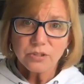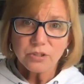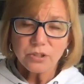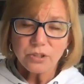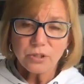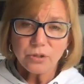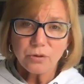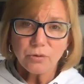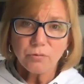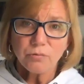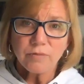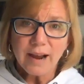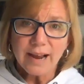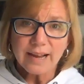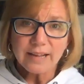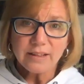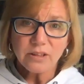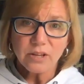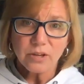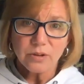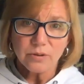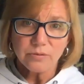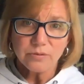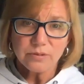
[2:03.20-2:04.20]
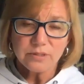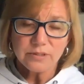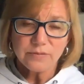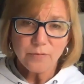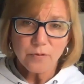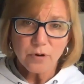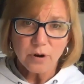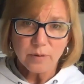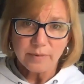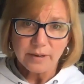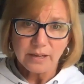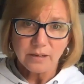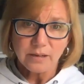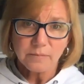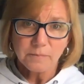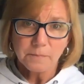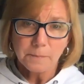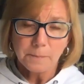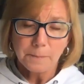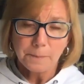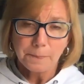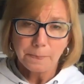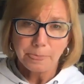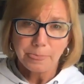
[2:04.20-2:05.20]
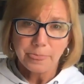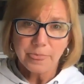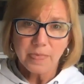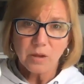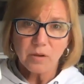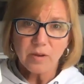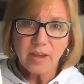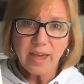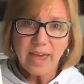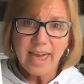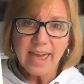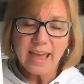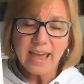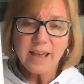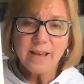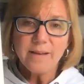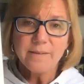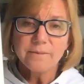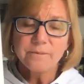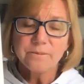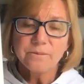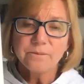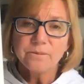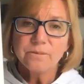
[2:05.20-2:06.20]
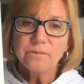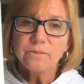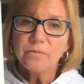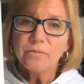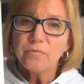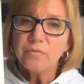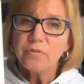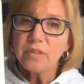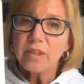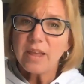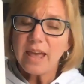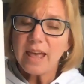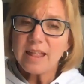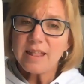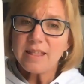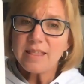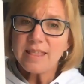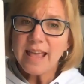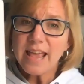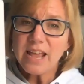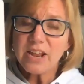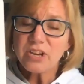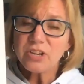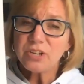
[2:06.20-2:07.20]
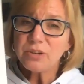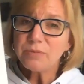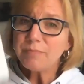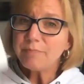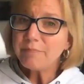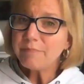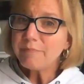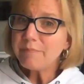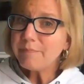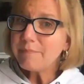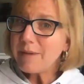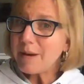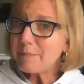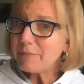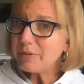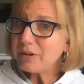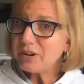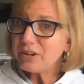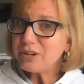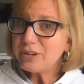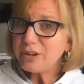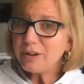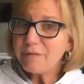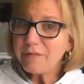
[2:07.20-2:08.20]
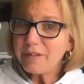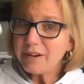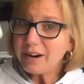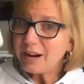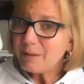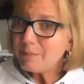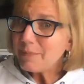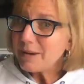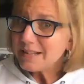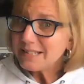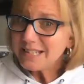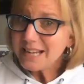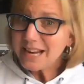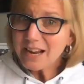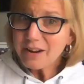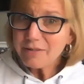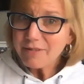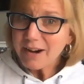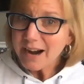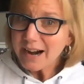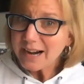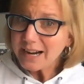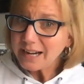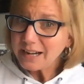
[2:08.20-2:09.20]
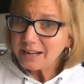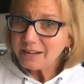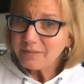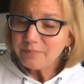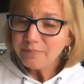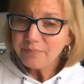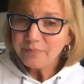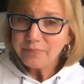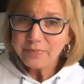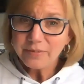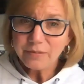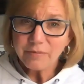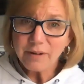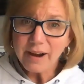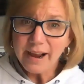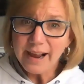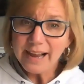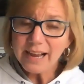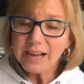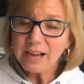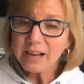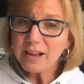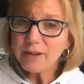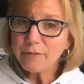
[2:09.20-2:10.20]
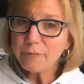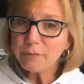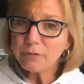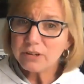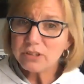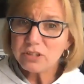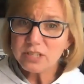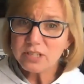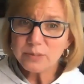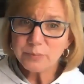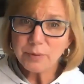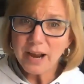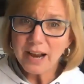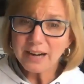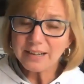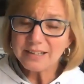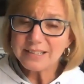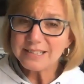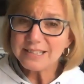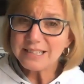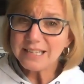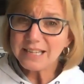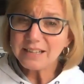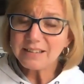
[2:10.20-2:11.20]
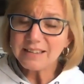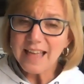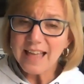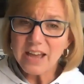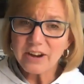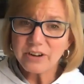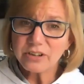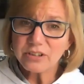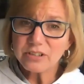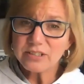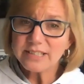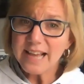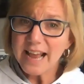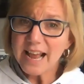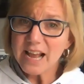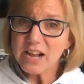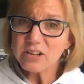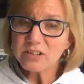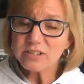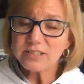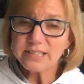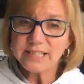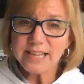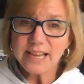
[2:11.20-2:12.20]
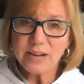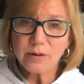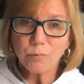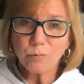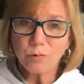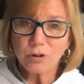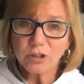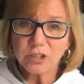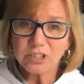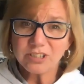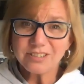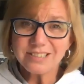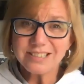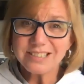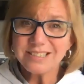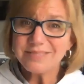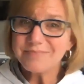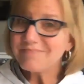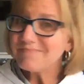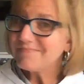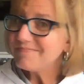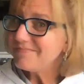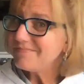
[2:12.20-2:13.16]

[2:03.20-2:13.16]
to write those for me. Okay, and then remember your very best handwriting, right? If we're just practicing letter sounds and words,